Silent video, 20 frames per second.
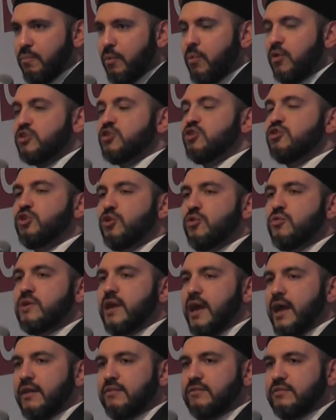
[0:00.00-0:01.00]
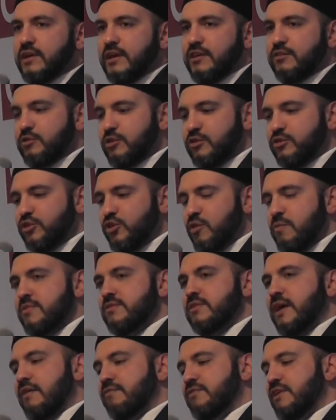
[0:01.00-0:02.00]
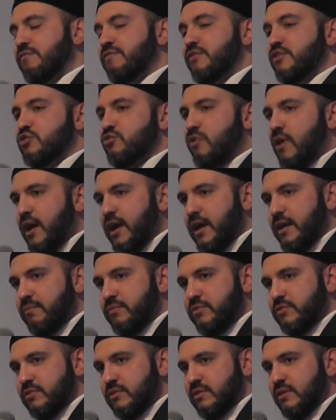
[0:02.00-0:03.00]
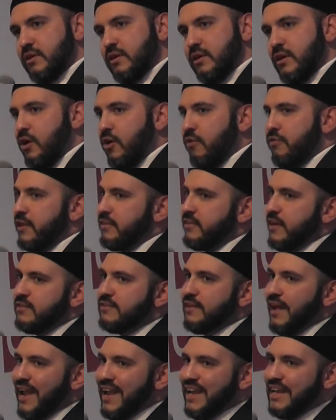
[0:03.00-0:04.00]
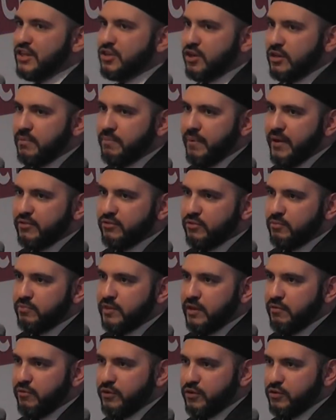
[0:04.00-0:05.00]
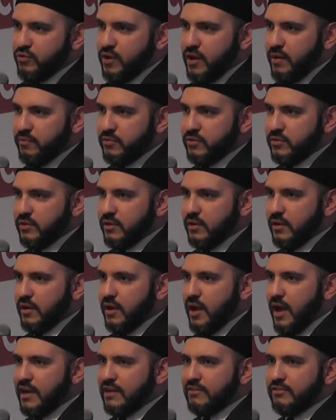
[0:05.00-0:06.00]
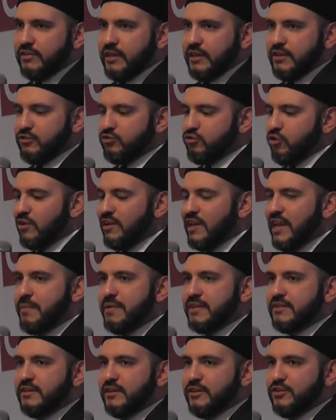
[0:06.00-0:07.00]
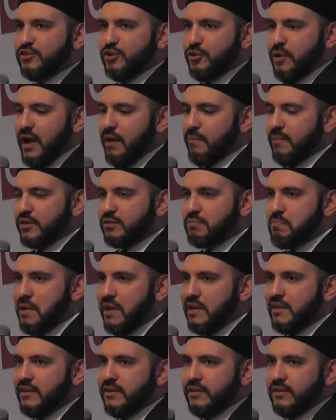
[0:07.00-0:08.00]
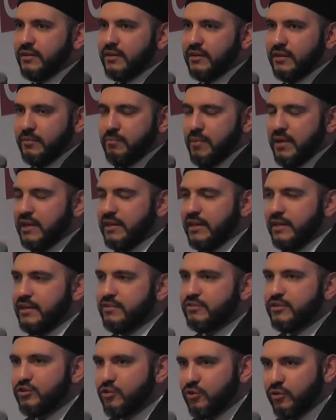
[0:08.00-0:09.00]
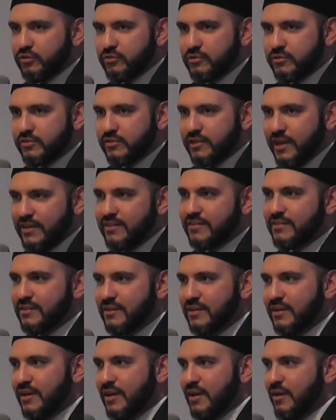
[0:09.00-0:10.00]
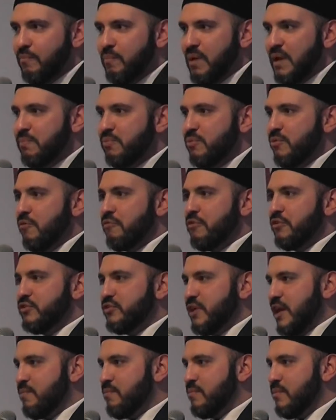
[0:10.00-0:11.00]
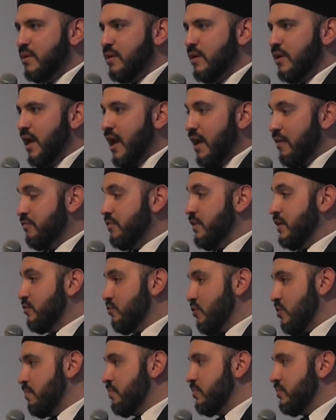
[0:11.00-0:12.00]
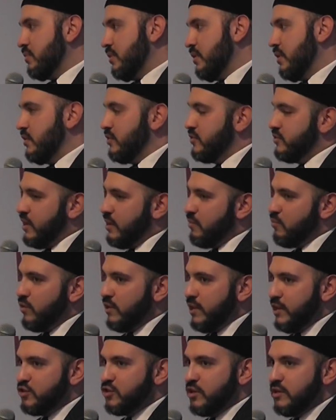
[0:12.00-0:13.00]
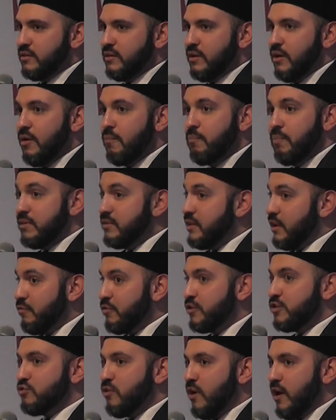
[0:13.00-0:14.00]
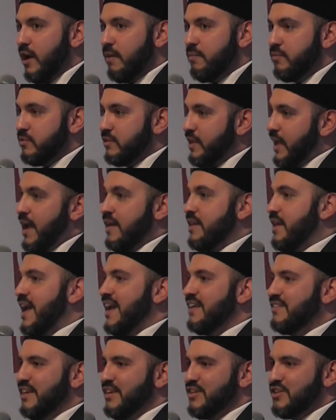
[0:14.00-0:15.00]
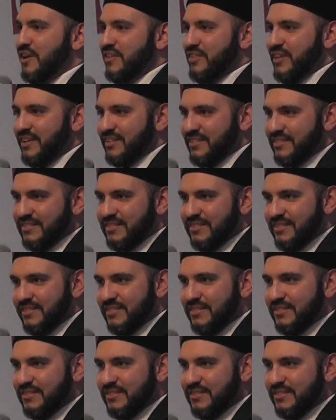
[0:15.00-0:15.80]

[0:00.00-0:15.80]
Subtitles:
But what you do get is, because humans have different tribes, they tend to hate each other based on different tribes. And it's not limited to how much melanin is in your skin. People of the same ethnic group, same religion, but different tribes can hate each other.